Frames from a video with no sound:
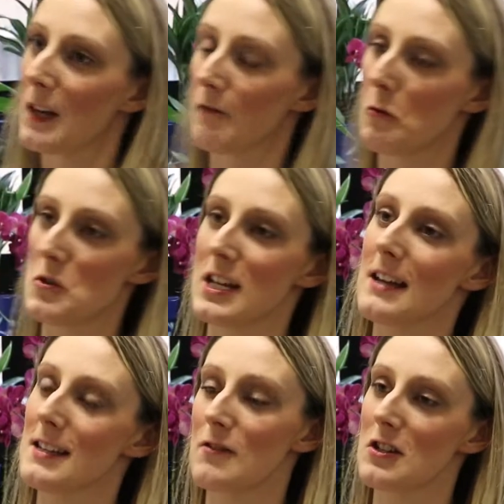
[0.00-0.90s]

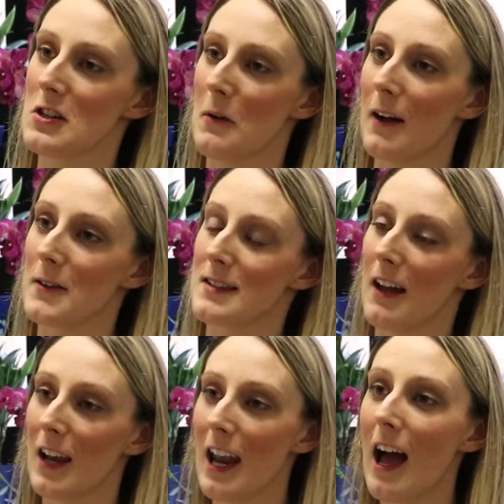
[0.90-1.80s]
48, 72 hours
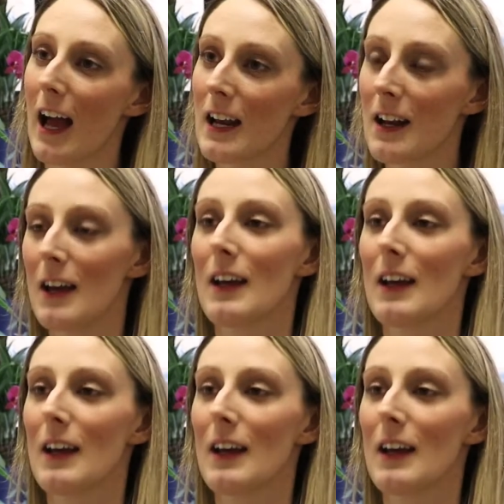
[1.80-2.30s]
down the line,